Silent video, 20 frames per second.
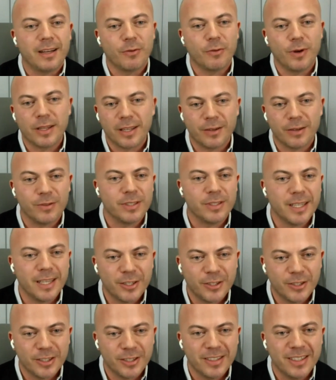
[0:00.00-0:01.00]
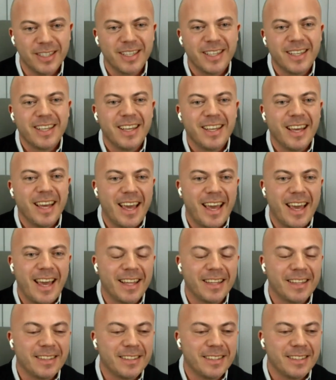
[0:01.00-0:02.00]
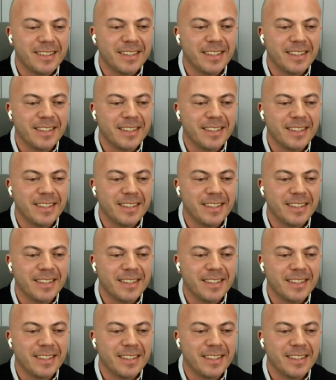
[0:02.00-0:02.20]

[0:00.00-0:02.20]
had a great conversation, and